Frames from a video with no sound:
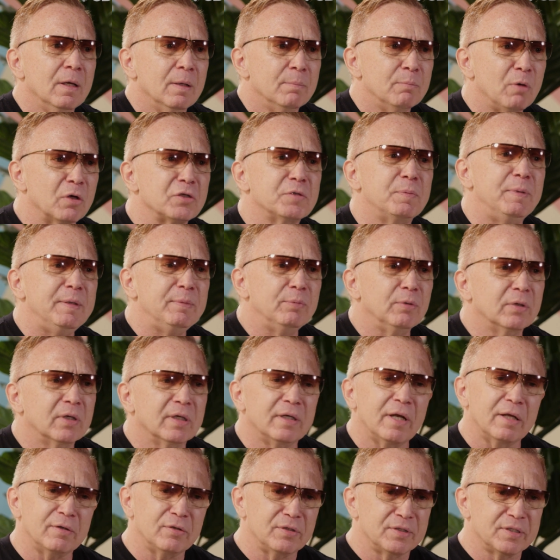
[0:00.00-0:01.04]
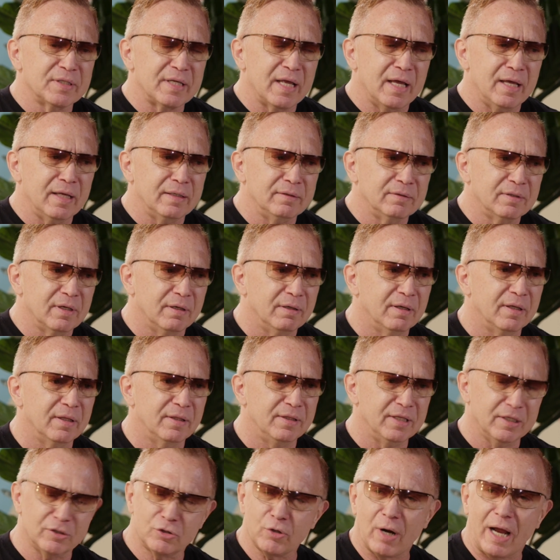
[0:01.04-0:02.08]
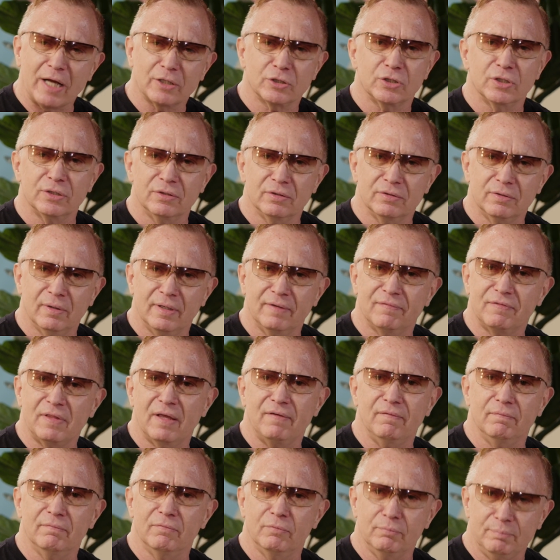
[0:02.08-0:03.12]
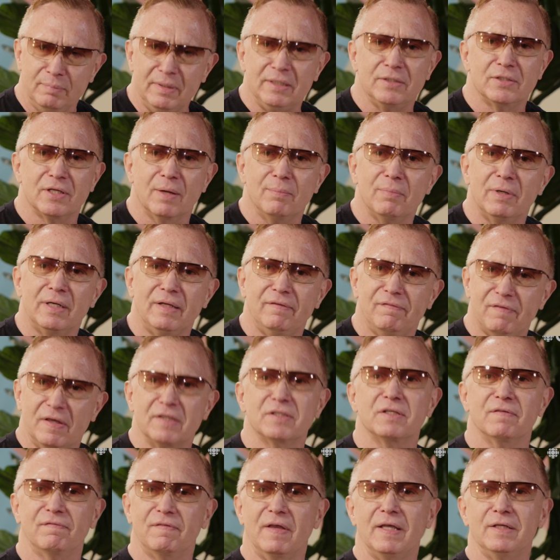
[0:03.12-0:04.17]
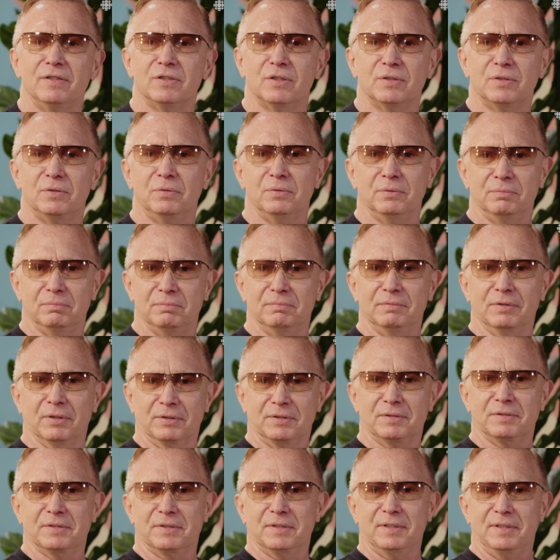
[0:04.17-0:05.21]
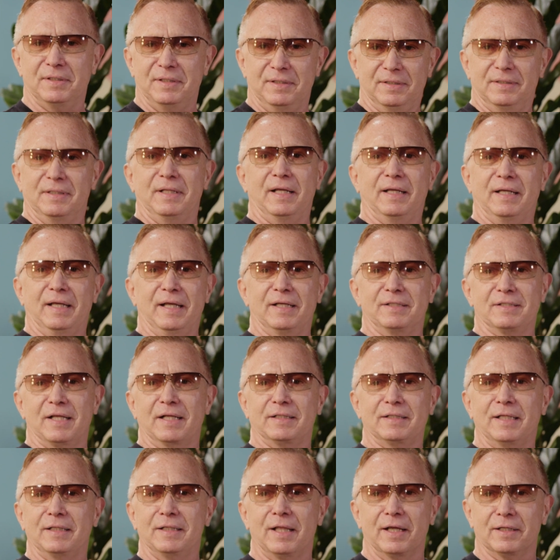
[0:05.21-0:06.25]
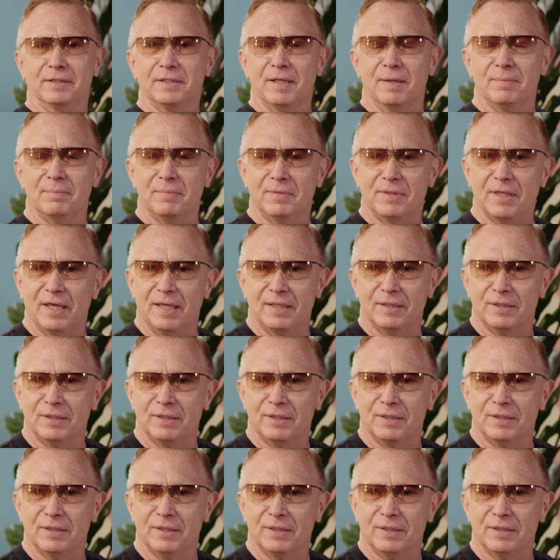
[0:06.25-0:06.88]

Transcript: most people can understand the attraction if they meet somebody face to face who looks like exactly like them,